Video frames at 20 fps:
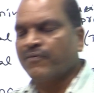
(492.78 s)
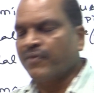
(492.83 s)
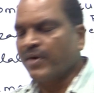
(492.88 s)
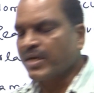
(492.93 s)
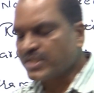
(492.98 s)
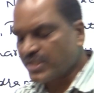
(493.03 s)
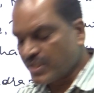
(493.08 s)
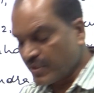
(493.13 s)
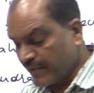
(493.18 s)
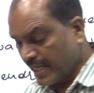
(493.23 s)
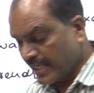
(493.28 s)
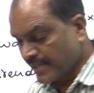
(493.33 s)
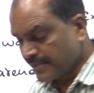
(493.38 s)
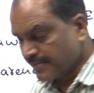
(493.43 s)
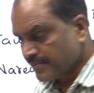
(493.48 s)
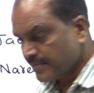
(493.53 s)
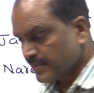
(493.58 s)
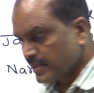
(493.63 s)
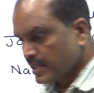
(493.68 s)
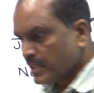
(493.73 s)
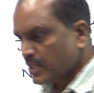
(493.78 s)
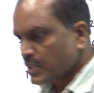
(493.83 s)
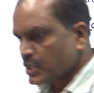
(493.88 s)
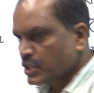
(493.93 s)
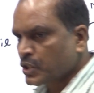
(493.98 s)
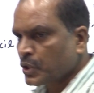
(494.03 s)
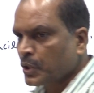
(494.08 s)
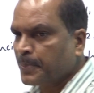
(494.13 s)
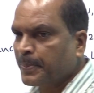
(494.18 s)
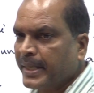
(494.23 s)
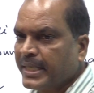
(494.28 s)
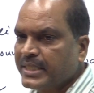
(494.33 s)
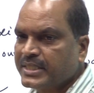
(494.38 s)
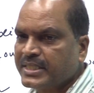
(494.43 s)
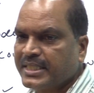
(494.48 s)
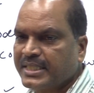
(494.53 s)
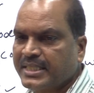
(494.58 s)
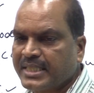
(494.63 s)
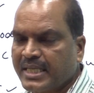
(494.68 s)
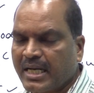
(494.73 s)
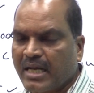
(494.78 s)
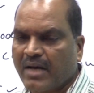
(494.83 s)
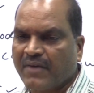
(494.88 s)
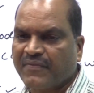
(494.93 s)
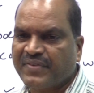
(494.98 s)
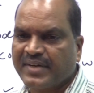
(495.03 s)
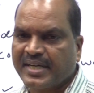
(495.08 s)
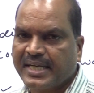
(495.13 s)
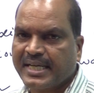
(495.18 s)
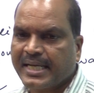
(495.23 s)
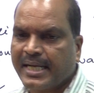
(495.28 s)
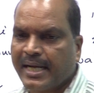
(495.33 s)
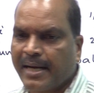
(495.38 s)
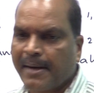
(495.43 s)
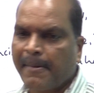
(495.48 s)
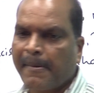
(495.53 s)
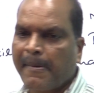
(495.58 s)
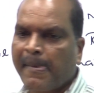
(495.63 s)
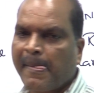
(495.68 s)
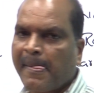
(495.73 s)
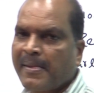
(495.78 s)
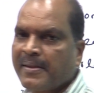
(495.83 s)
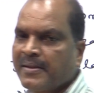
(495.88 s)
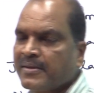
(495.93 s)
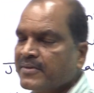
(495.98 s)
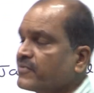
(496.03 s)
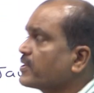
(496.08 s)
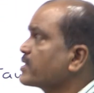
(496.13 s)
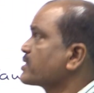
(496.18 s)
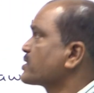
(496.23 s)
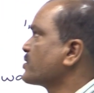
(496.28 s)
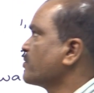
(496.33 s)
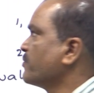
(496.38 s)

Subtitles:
first one should be citizen of India. First